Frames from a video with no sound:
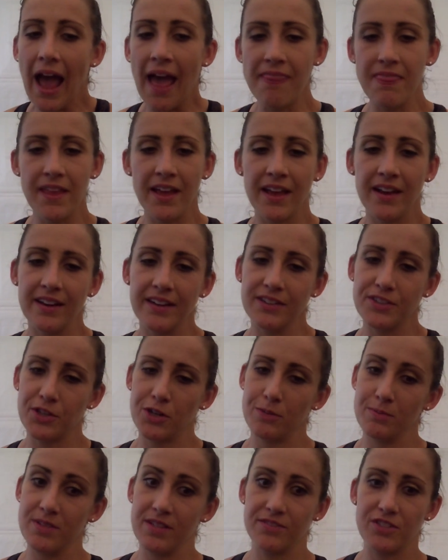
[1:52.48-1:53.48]
and then in
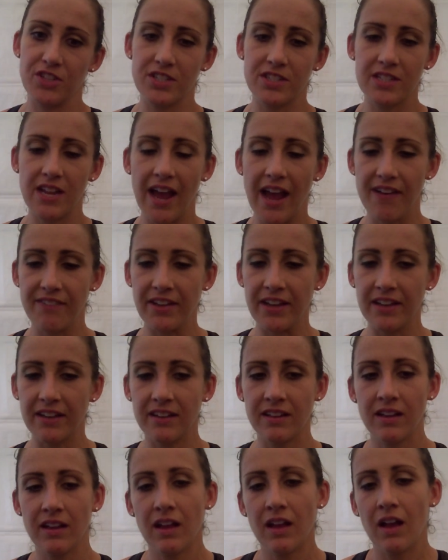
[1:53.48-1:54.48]
terms of just having